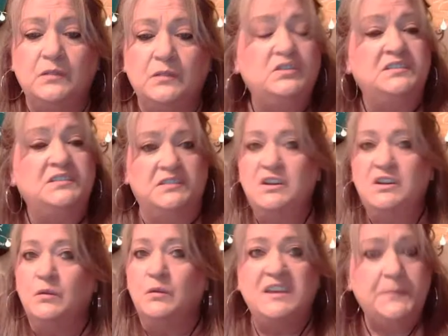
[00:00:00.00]
just, you
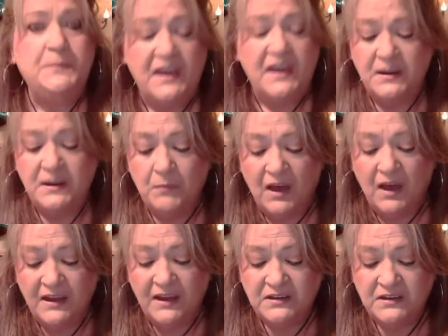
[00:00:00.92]
know, keep that in
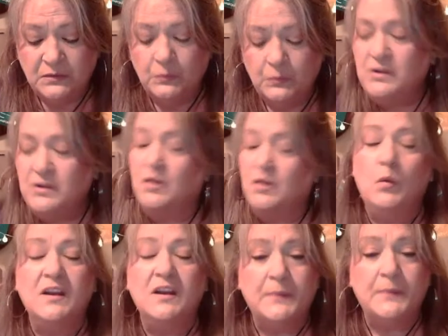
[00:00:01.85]
mind when you're
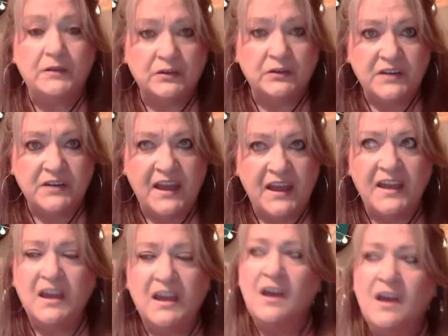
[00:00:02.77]
going about your
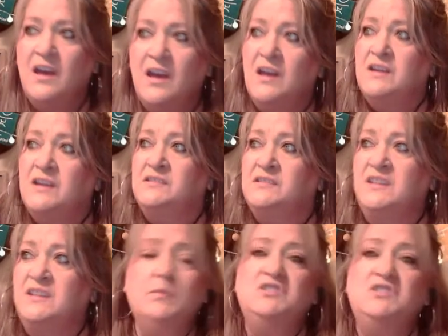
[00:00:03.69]
day.
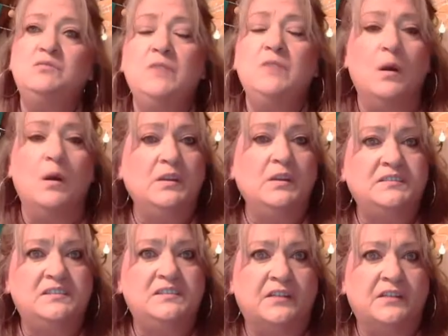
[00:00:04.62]
See what you
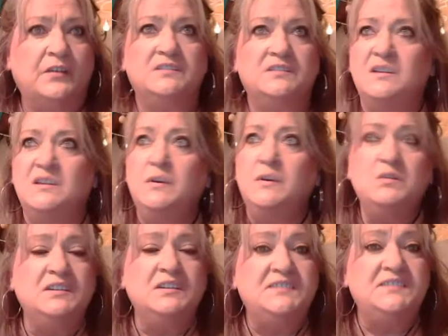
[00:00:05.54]
notice different. See what
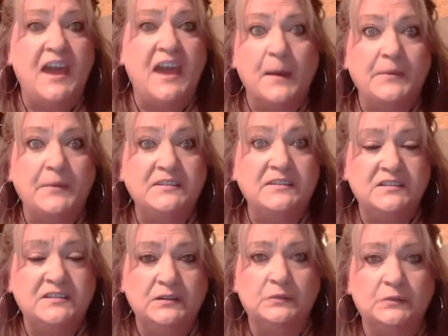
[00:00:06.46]
you can tap
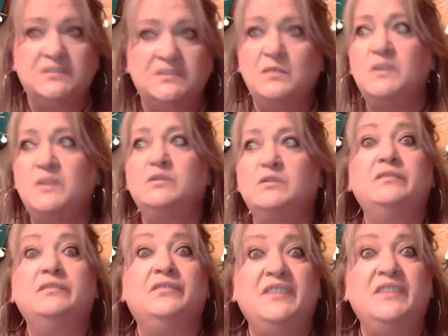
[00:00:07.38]
into. See what you
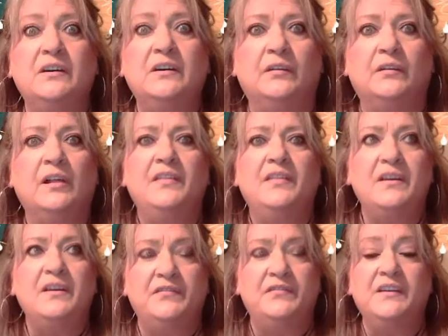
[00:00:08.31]
can feel
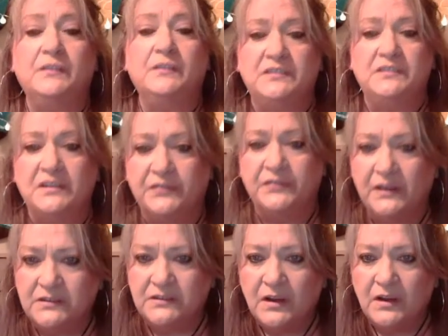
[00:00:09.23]
that feels different.